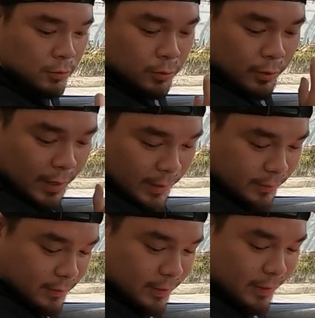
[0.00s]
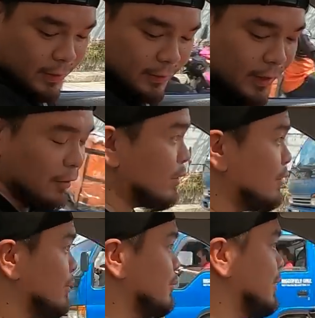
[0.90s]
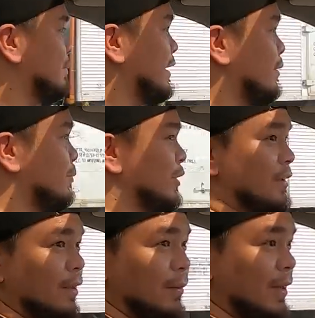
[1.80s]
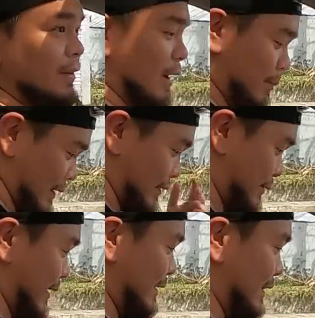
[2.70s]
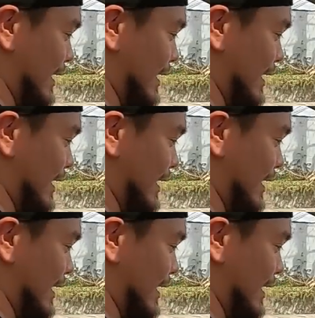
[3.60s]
So, guys, driving with Banay Boy segment. Pag seatbelt na